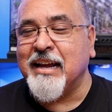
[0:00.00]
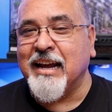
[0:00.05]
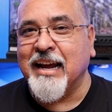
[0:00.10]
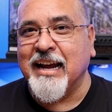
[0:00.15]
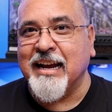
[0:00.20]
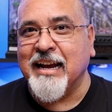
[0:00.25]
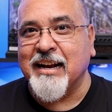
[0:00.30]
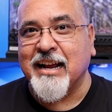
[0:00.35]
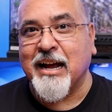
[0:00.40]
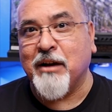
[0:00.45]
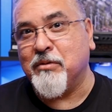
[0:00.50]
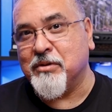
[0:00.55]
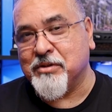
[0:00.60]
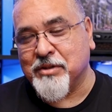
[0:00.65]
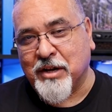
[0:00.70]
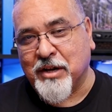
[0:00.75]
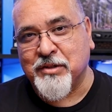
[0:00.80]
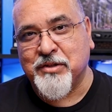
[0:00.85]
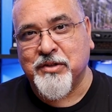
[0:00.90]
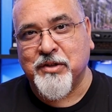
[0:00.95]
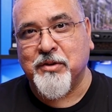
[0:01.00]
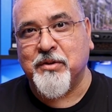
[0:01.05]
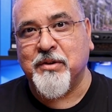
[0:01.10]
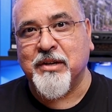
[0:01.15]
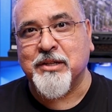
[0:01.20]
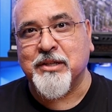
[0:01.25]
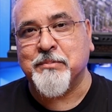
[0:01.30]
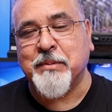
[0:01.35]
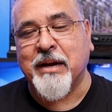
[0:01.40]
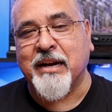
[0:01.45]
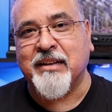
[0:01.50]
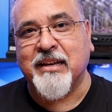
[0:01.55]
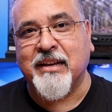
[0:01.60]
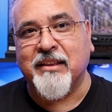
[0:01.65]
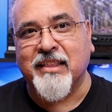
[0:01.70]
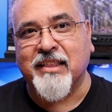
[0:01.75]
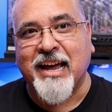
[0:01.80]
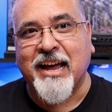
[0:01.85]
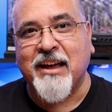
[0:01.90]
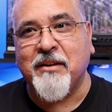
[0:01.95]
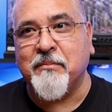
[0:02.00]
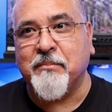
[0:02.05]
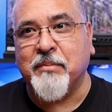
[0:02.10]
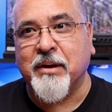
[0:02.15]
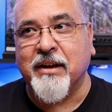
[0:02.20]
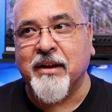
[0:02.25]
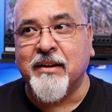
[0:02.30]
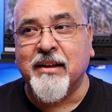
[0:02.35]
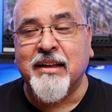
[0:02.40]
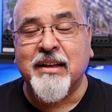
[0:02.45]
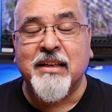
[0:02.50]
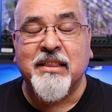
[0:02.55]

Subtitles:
and I was also expecting that, but